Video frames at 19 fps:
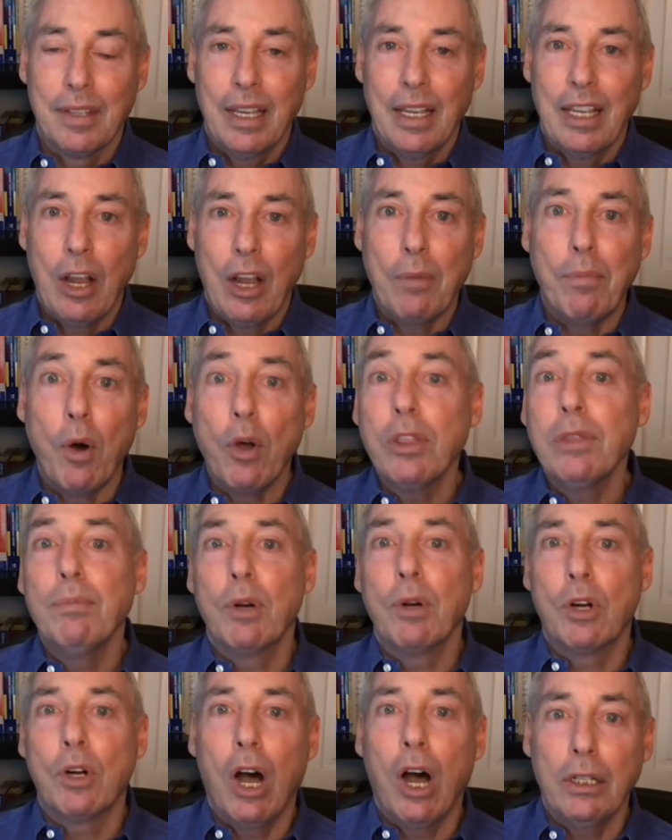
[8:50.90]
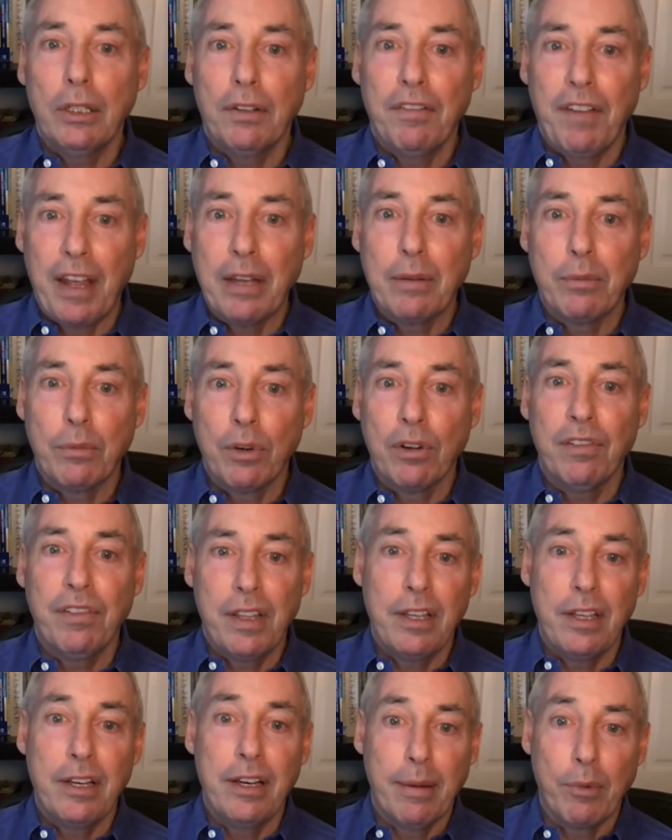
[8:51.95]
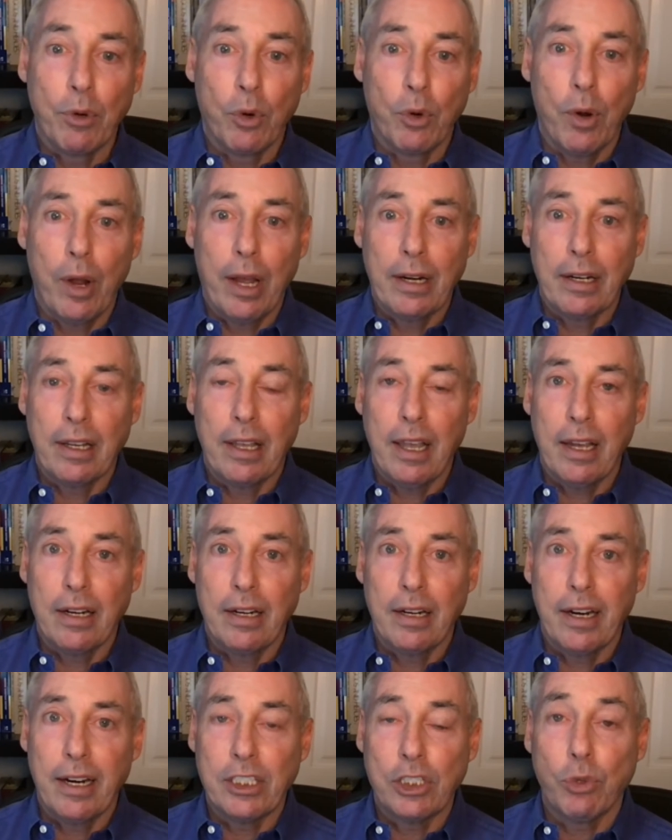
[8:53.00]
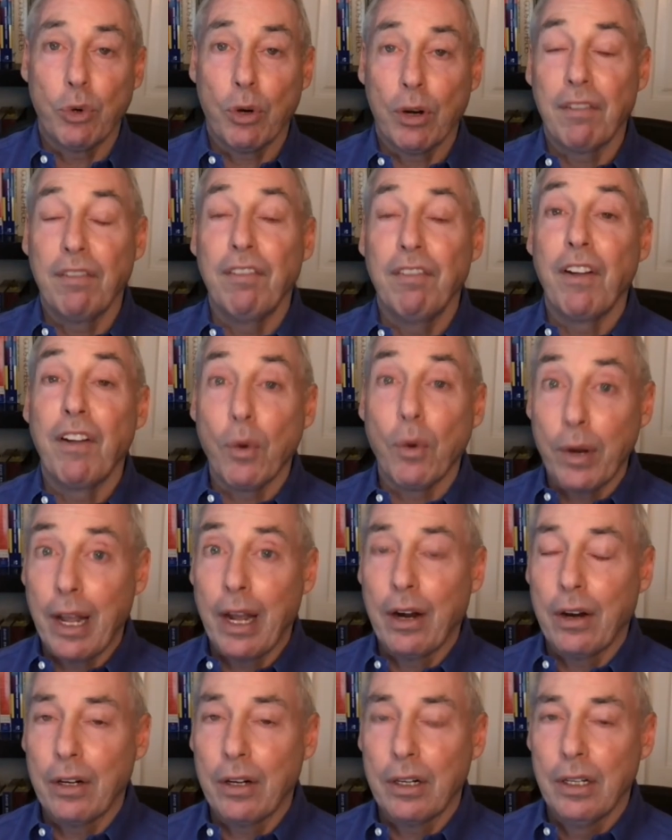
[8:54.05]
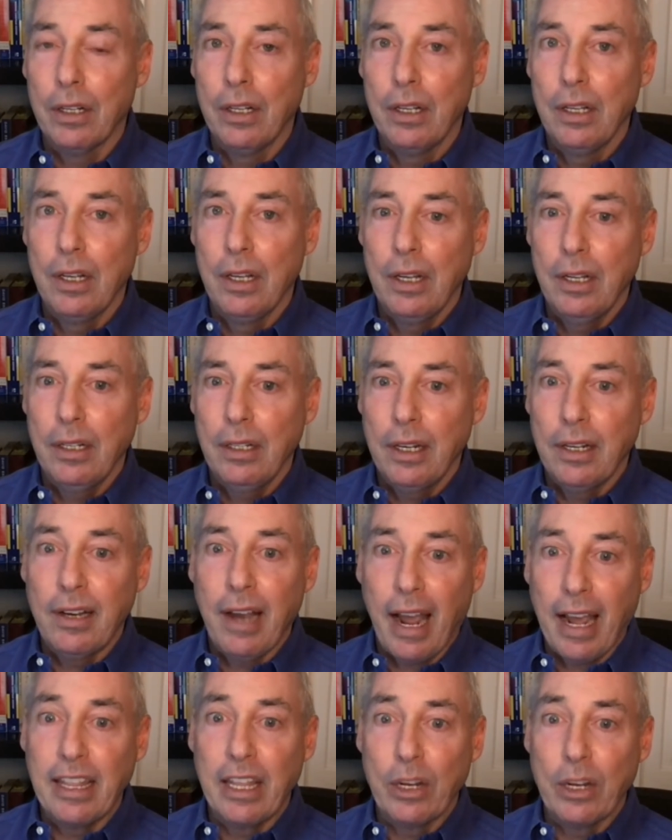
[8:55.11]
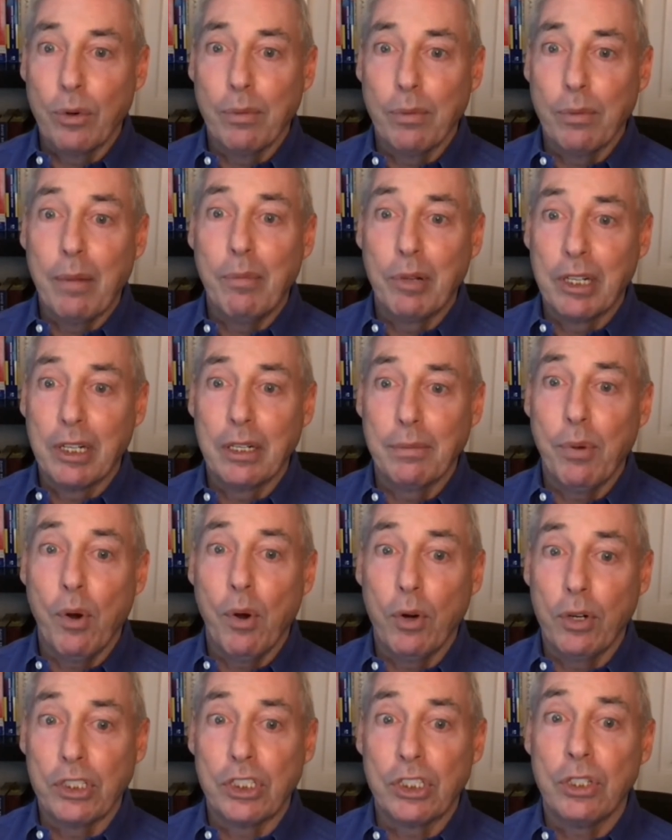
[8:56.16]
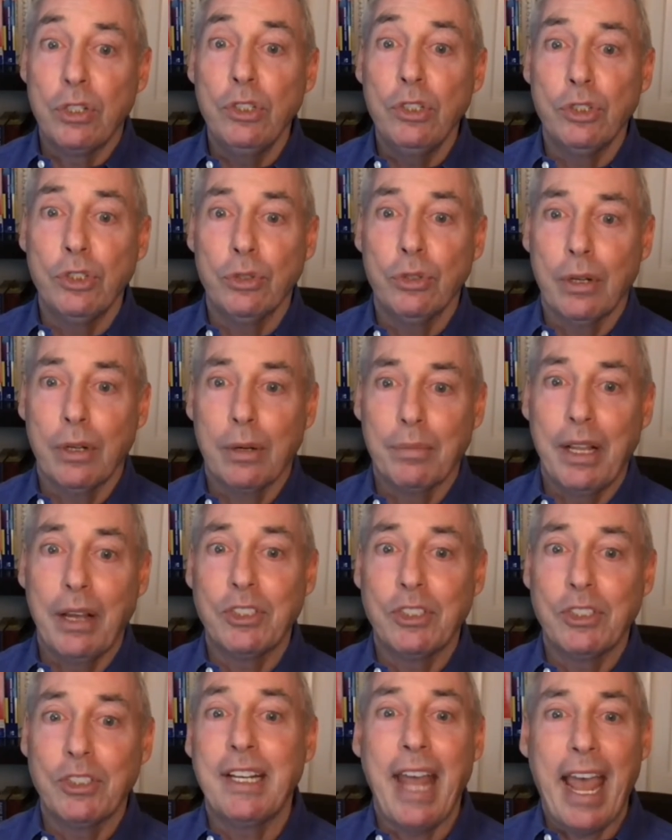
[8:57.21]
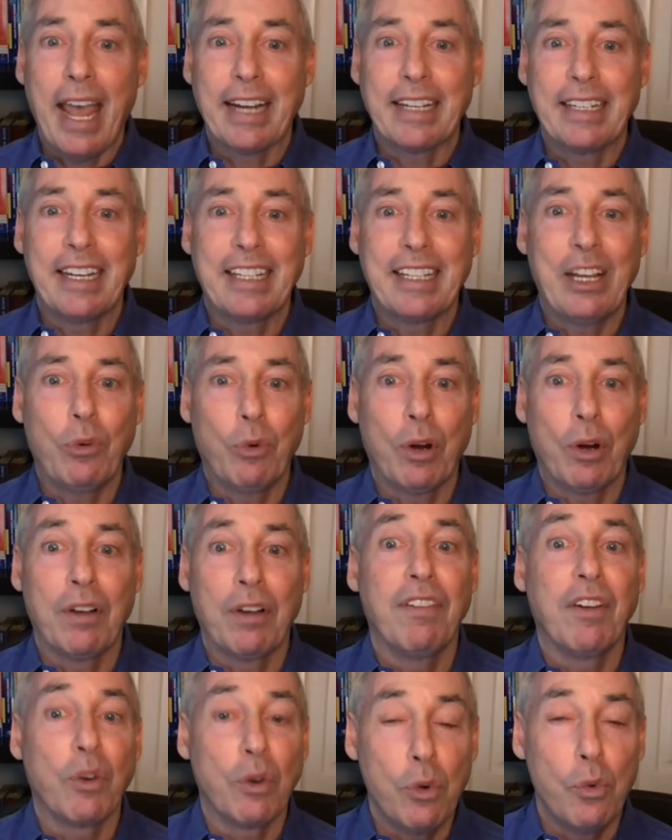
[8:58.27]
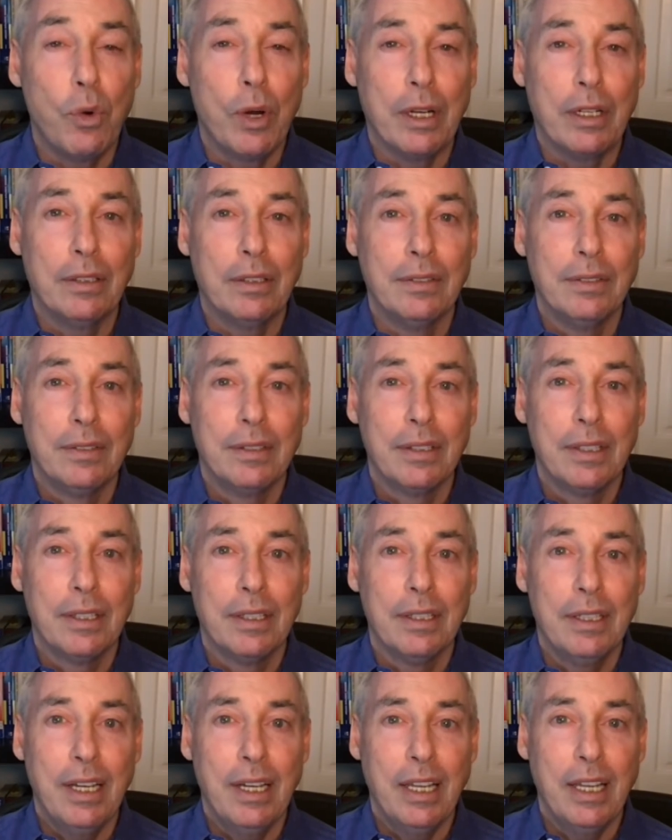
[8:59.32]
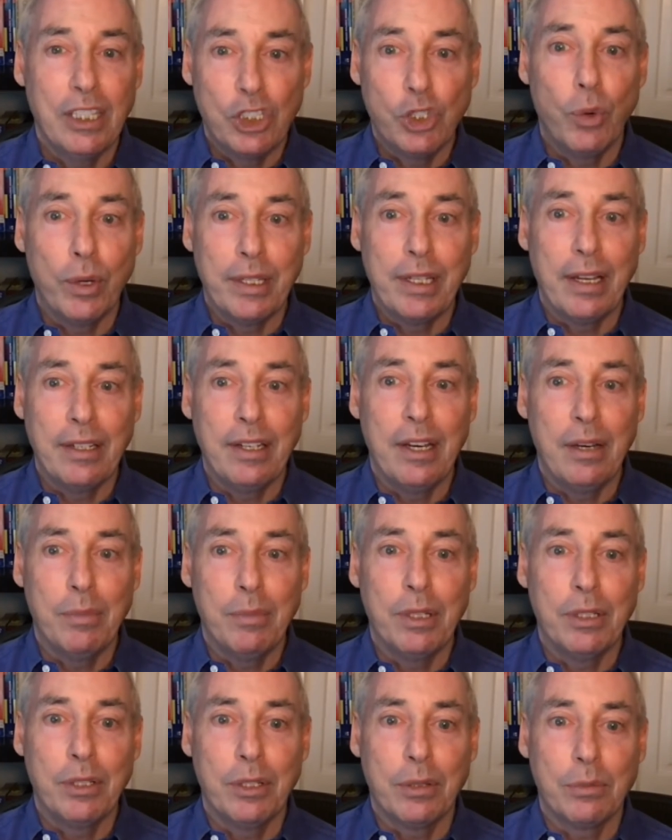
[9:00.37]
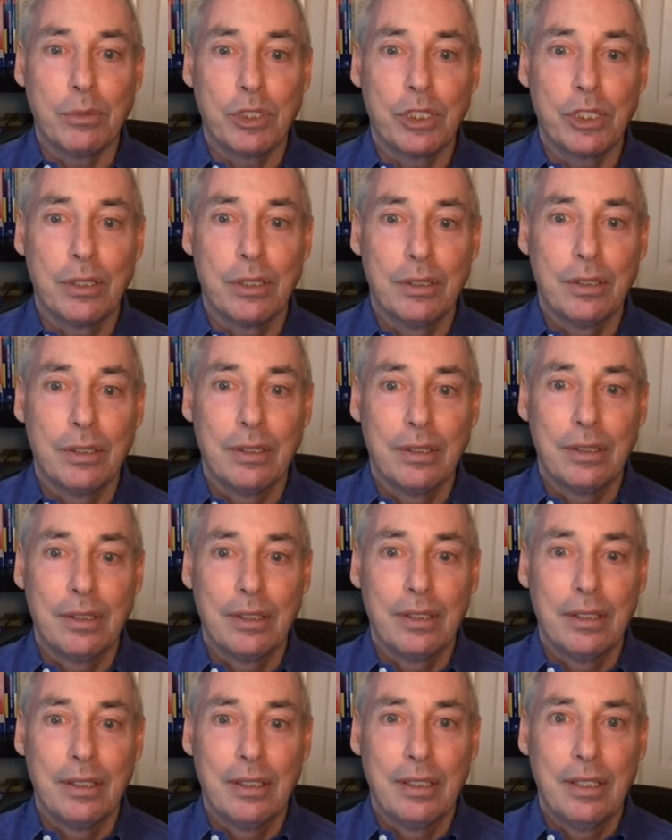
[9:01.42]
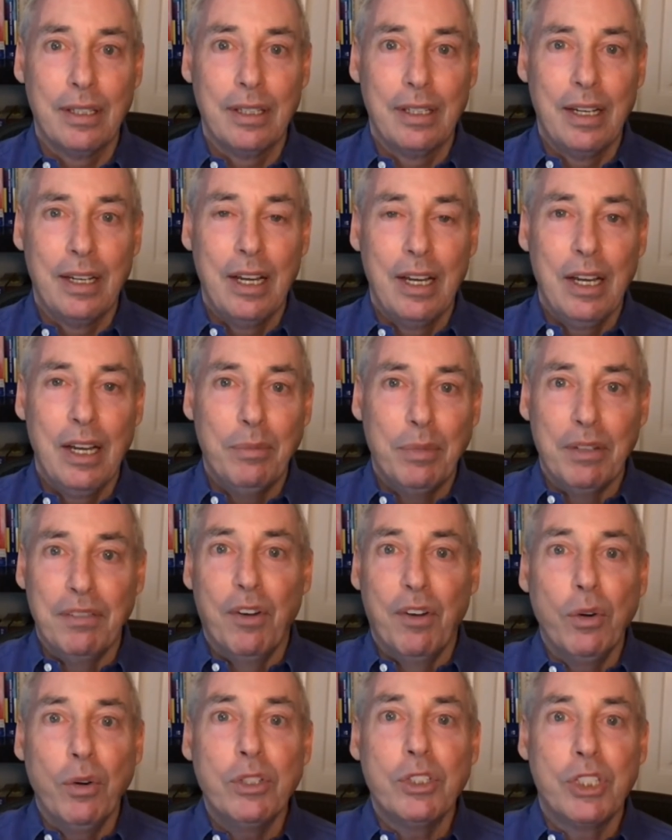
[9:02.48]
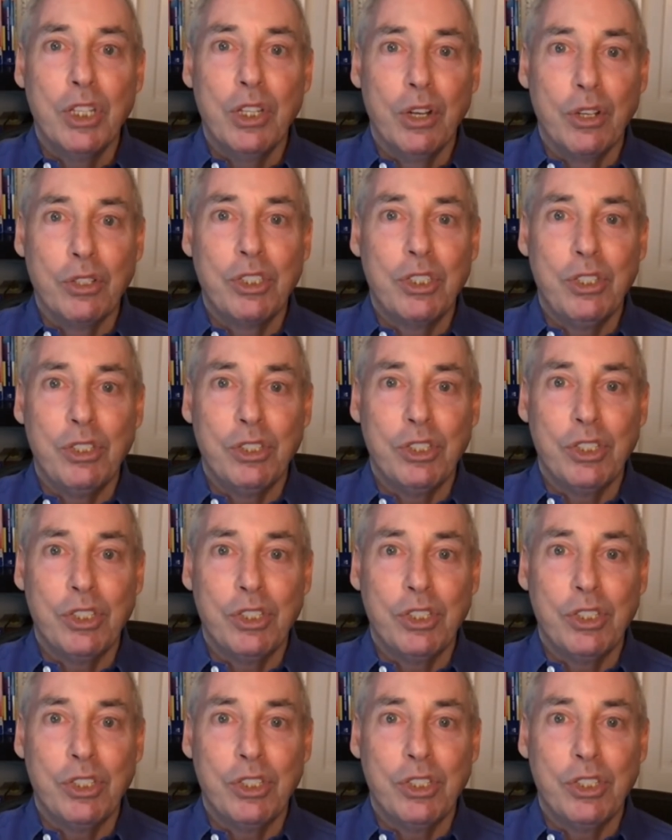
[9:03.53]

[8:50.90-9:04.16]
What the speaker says: Now, both McAuliffe and Murphy, the Democratic candidates, worked very hard to tie their Republican opponents to Trump, and that was a tactic that worked very well in the 2018 midterms. But voters in those two